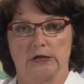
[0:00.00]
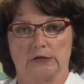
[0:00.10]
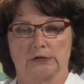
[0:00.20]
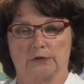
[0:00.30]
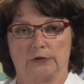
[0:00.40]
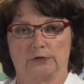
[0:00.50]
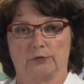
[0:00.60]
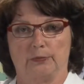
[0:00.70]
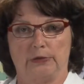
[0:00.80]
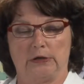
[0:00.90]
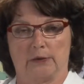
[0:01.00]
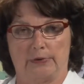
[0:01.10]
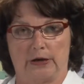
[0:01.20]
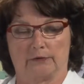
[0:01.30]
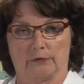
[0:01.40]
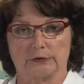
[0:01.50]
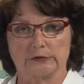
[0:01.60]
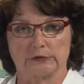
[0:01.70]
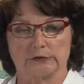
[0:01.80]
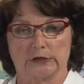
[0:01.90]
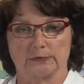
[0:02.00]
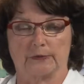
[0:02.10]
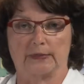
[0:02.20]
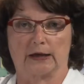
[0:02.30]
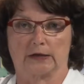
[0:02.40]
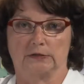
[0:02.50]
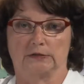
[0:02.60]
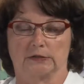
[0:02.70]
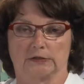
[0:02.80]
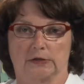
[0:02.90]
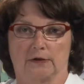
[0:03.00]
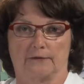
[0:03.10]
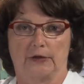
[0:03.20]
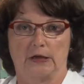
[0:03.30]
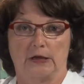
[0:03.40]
So this will be a behavioral risk assessment that consists of